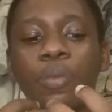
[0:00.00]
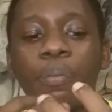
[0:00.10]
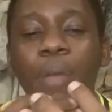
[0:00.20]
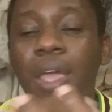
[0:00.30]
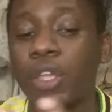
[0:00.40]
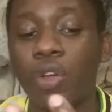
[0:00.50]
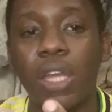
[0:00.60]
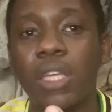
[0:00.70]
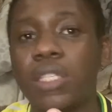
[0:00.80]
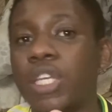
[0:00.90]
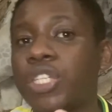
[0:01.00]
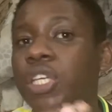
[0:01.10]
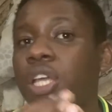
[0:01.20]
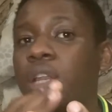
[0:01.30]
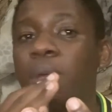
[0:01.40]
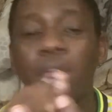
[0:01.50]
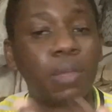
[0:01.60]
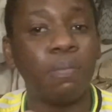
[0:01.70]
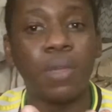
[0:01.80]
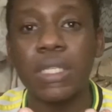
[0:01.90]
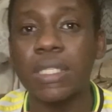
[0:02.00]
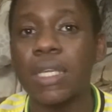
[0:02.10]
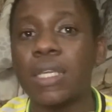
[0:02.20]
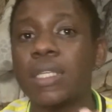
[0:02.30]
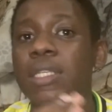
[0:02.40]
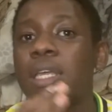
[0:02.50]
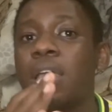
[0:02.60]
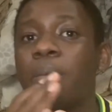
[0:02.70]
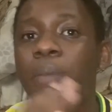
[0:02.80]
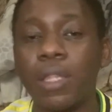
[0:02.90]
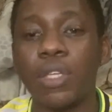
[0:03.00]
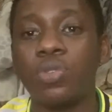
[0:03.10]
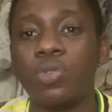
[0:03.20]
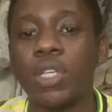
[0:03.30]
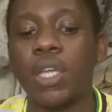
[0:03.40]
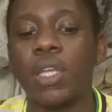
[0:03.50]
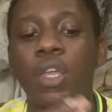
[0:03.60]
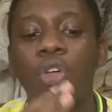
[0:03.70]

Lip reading: by the organization, by the business, by the institution,